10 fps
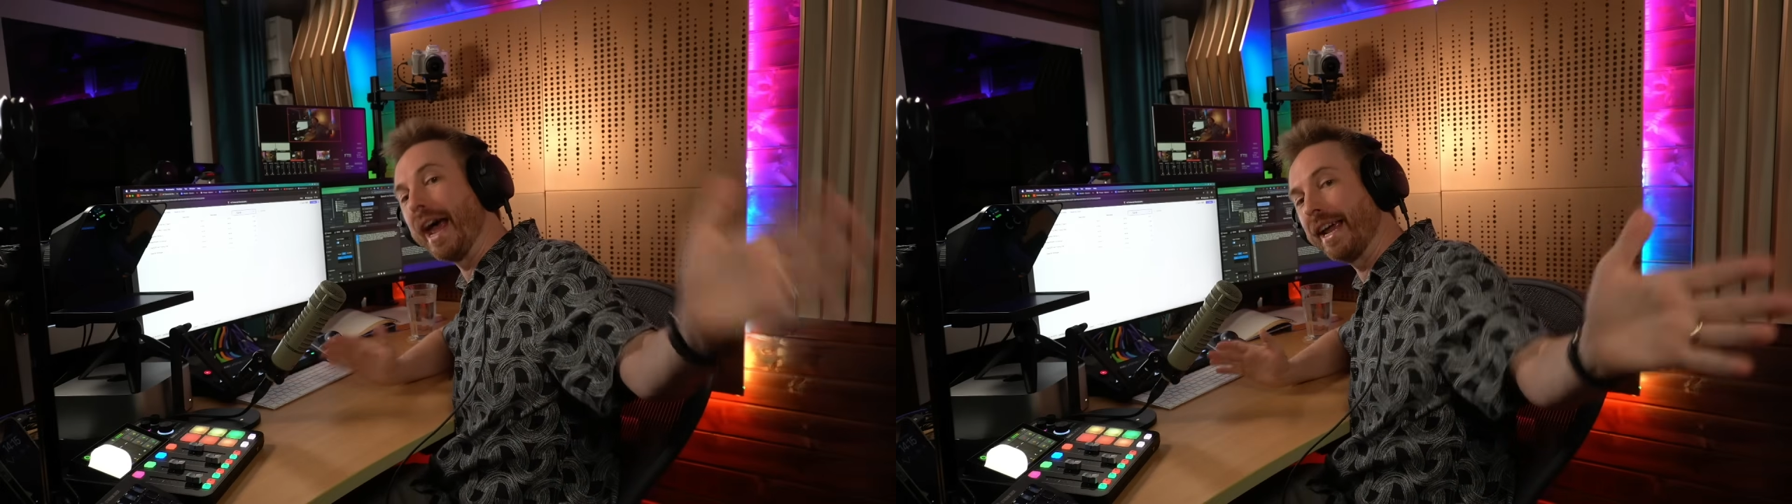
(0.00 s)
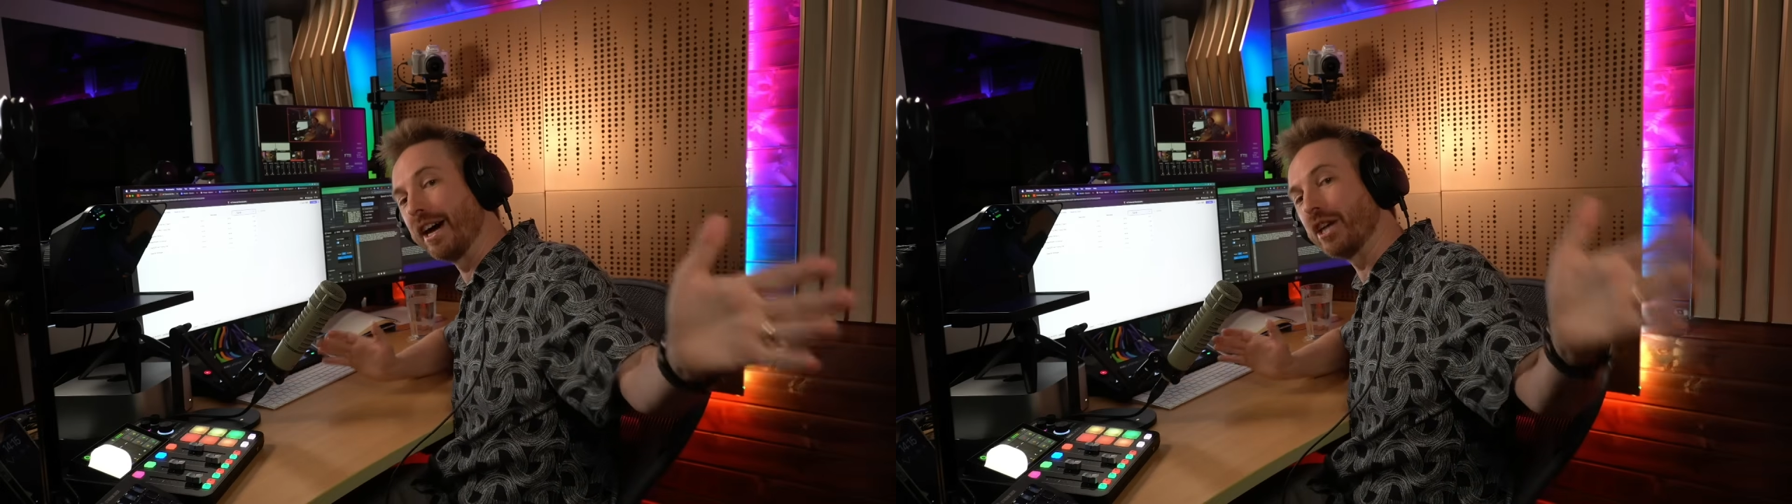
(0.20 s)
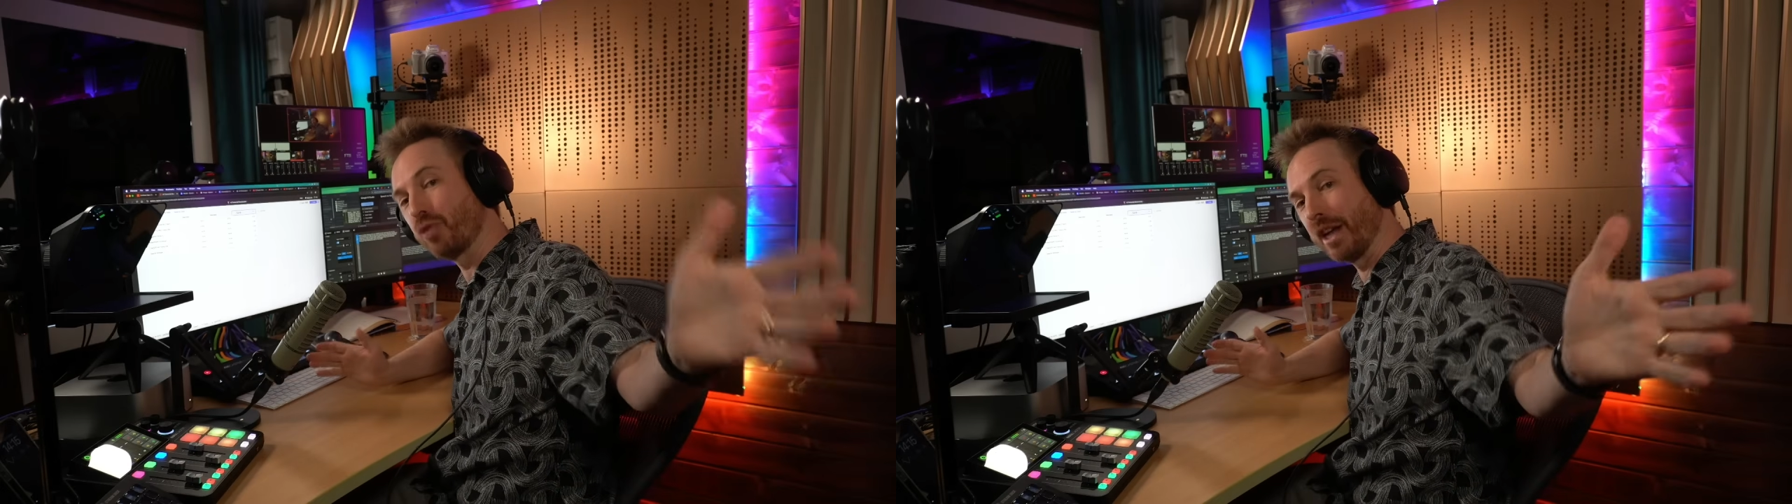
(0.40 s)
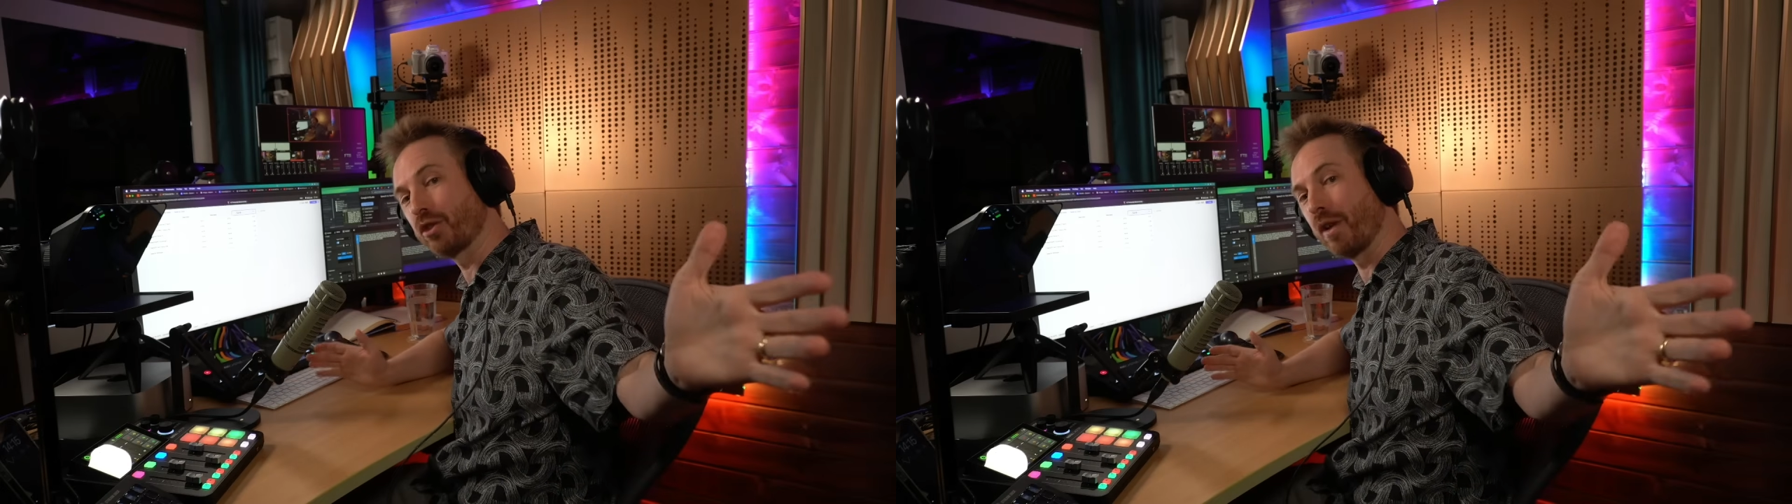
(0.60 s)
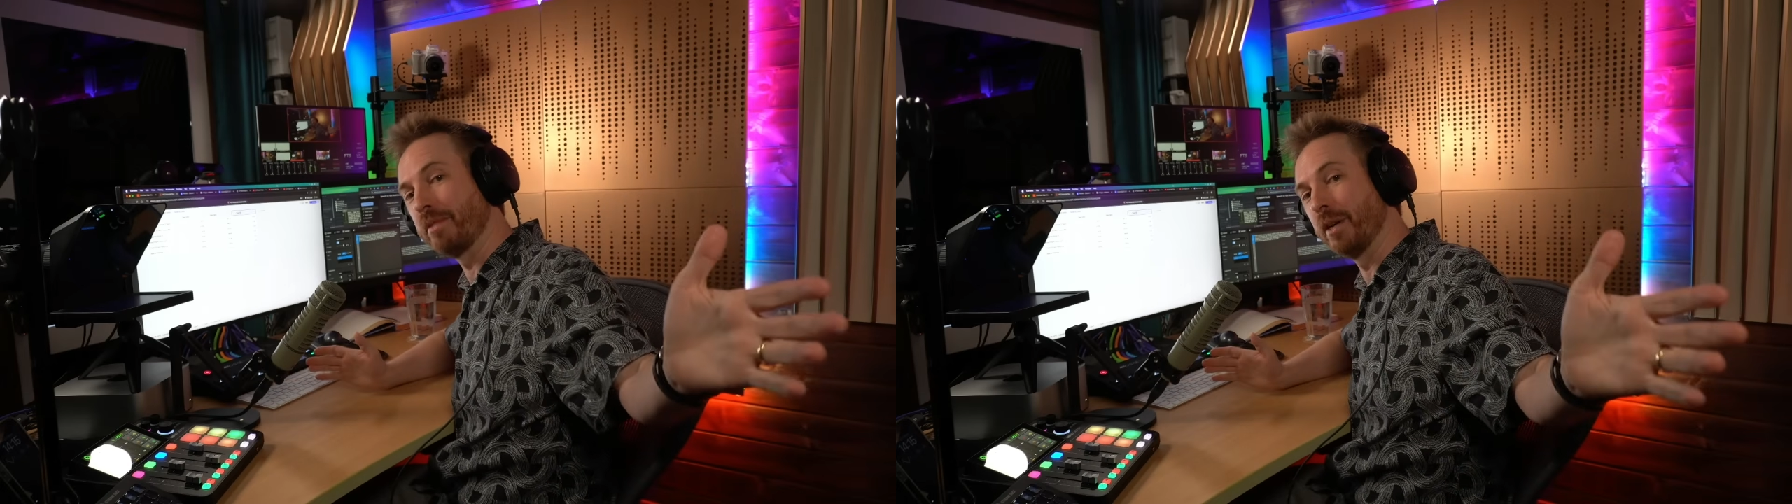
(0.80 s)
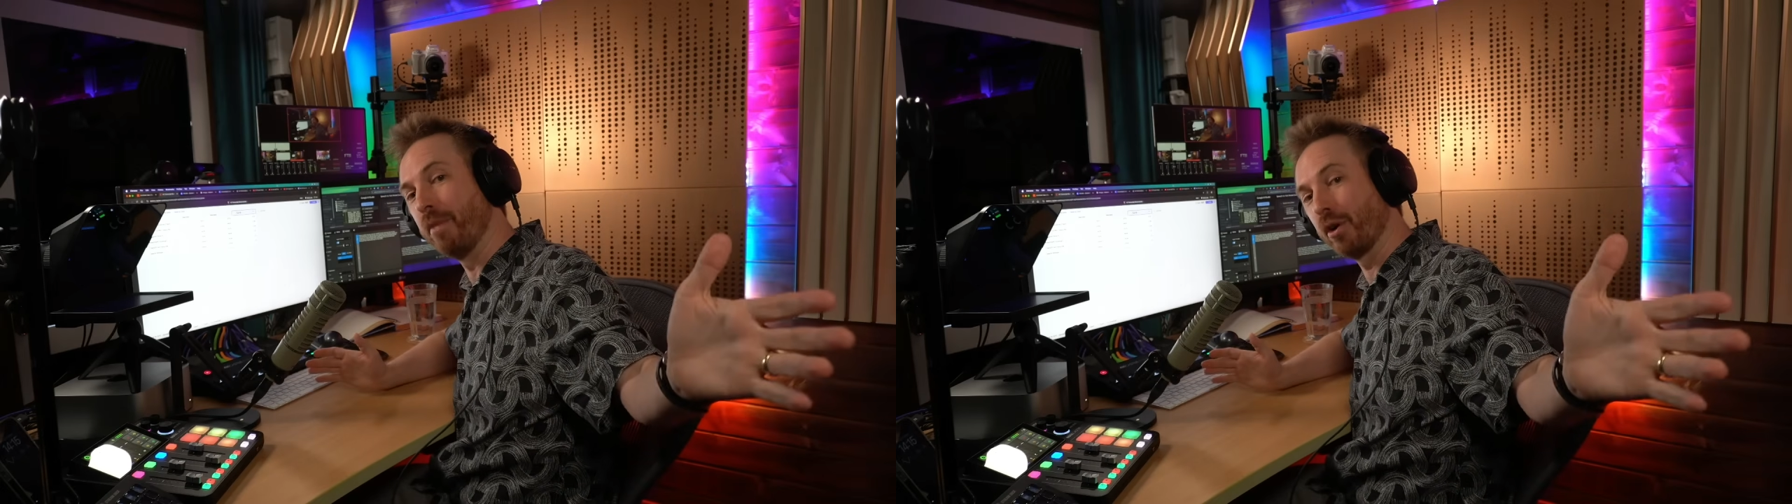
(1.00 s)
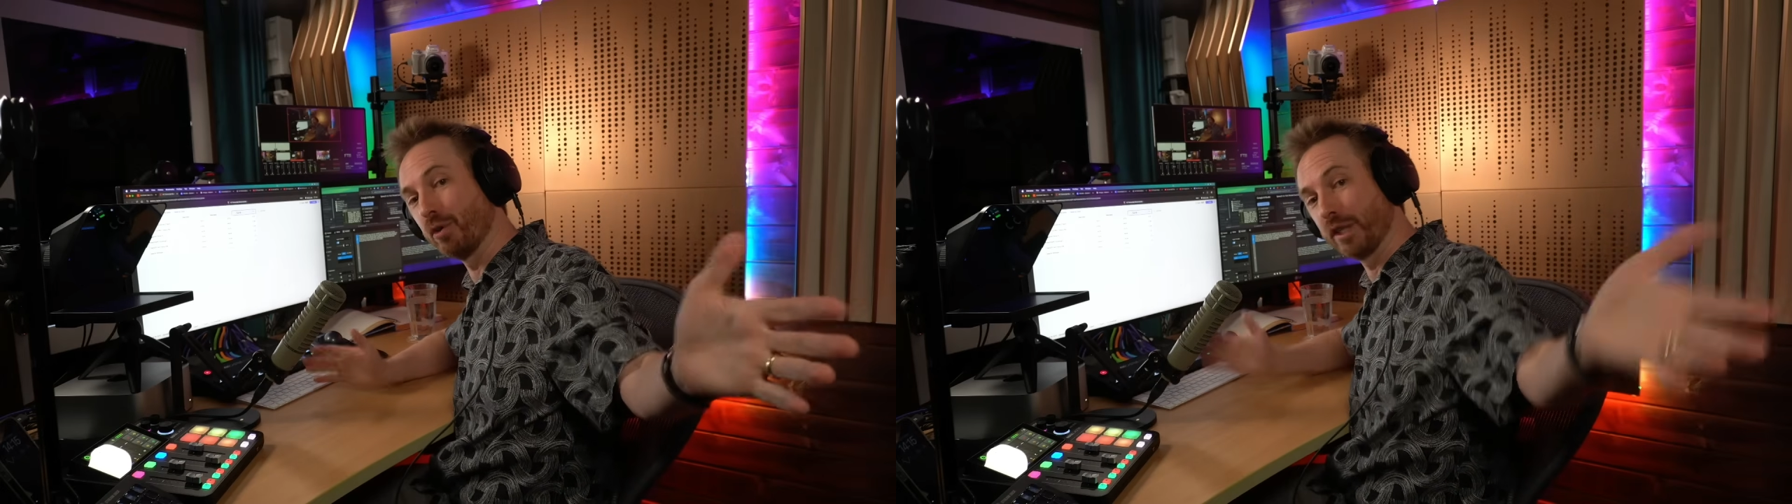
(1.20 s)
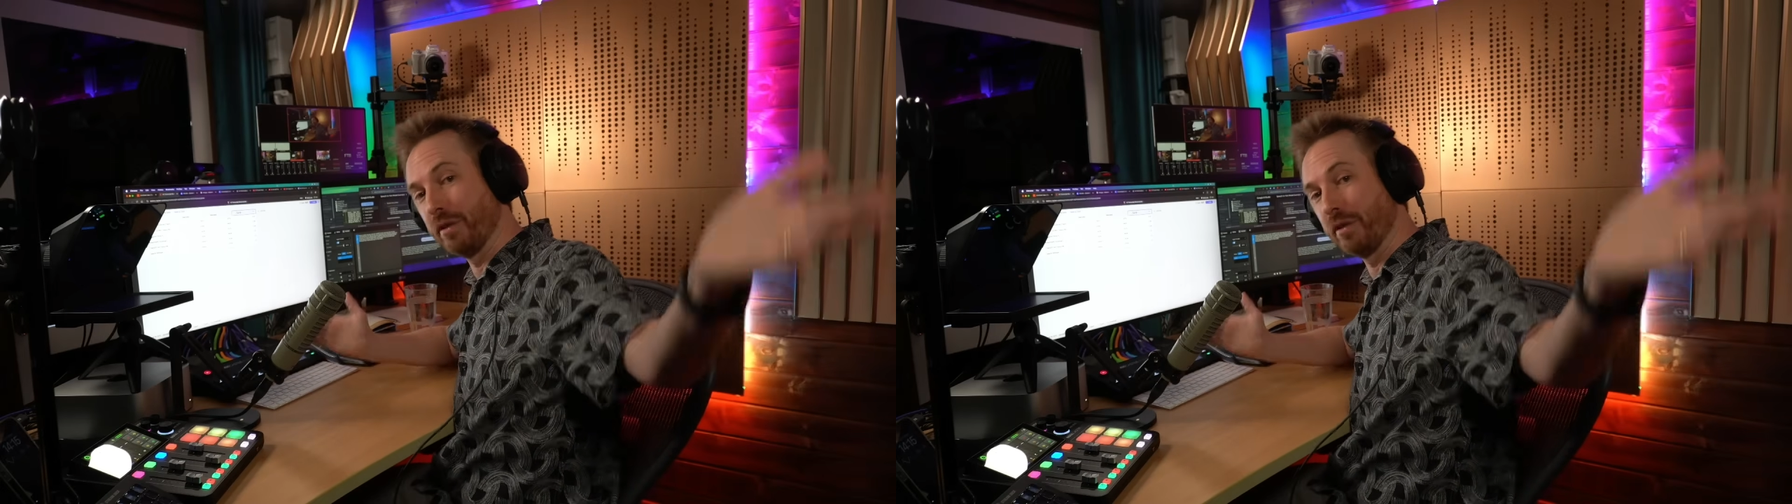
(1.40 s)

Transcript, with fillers: AI transcription models.